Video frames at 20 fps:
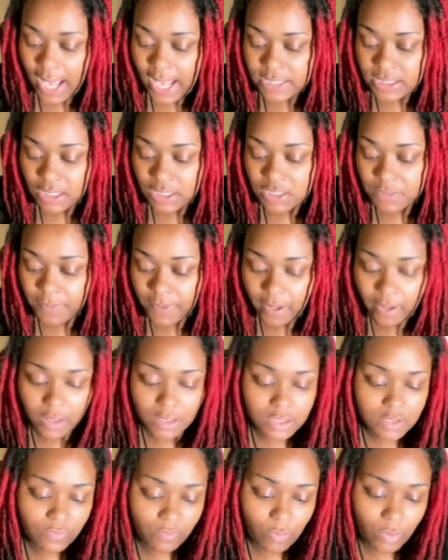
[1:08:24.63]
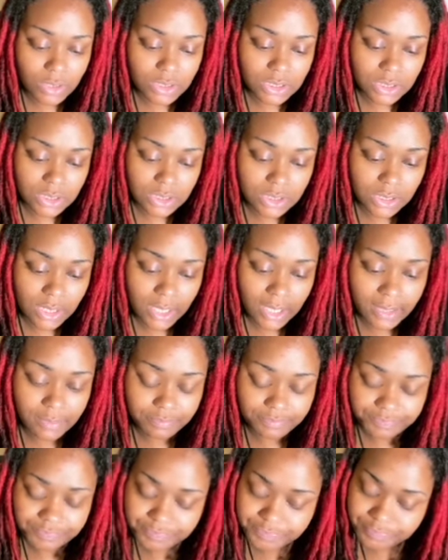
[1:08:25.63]
as experienced for just
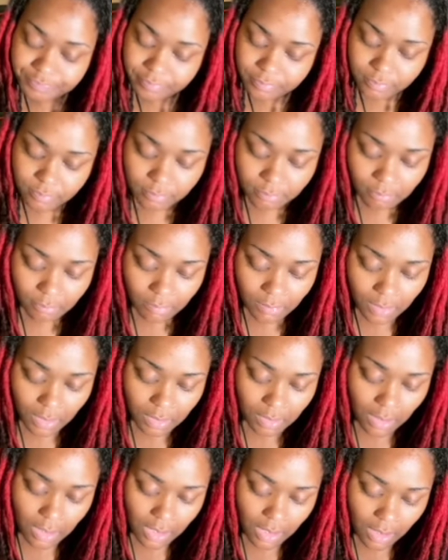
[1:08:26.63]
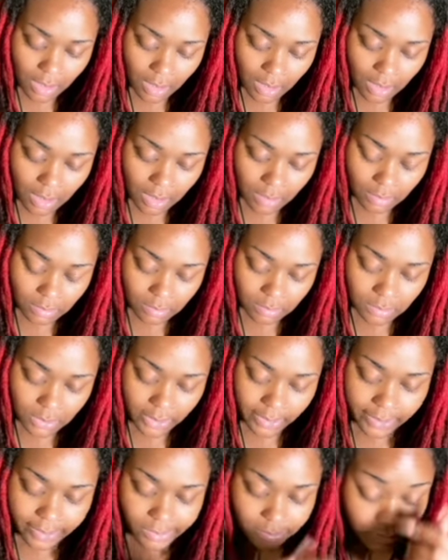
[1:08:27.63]
yet.
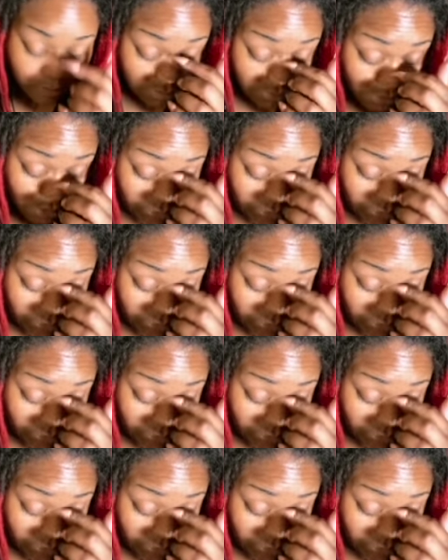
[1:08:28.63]
Yeah.